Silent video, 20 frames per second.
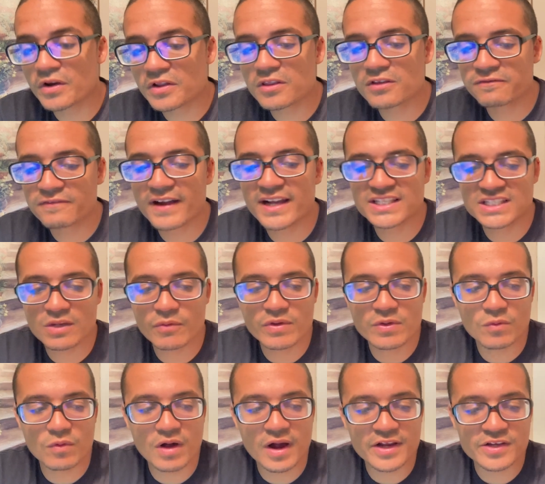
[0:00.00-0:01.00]
of the fights that we
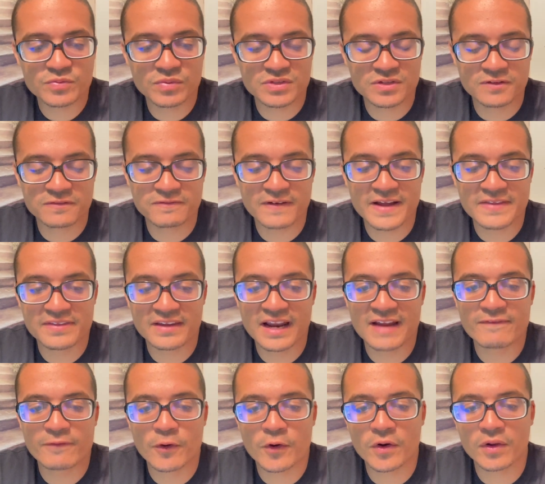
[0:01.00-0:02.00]
watched was a fight that
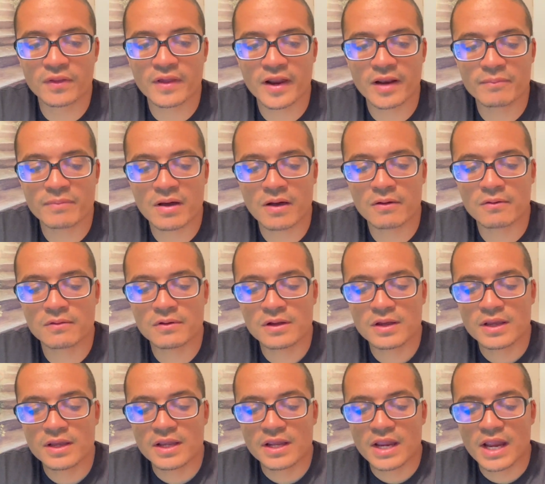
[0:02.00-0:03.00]
I've heard a lot about,
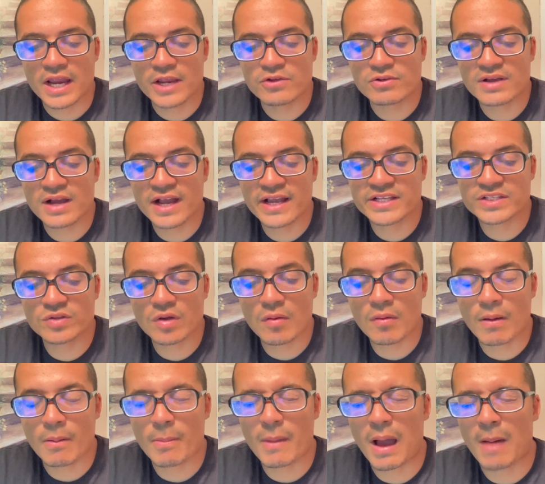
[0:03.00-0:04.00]
and you guys
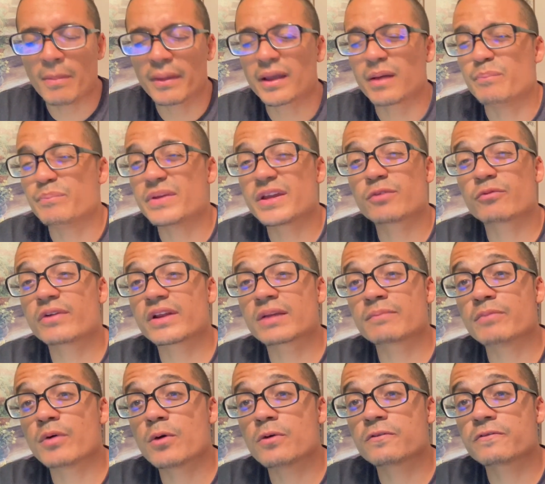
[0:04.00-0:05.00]
know I'm like a big Riddick
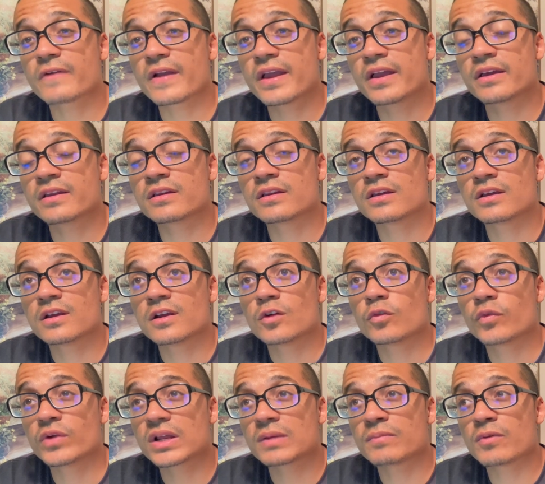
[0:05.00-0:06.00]
Bowe fan.
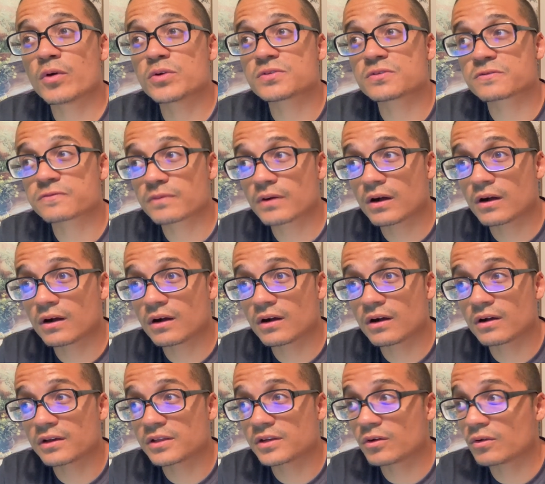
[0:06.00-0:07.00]
Riddick Bowe's
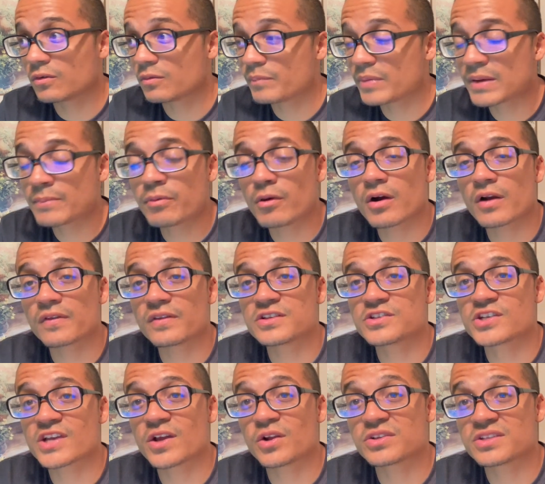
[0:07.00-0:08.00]
a big part of this
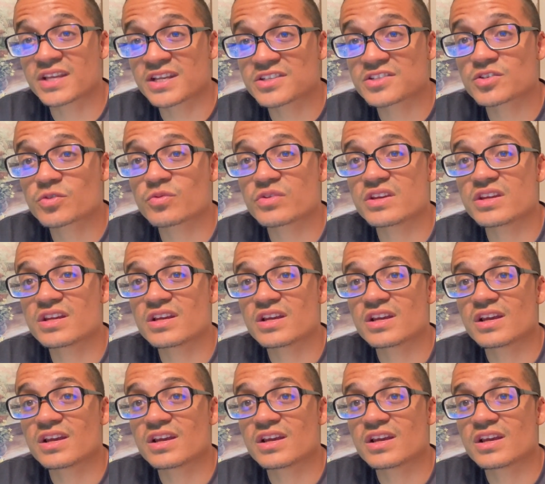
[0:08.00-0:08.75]
channel's history.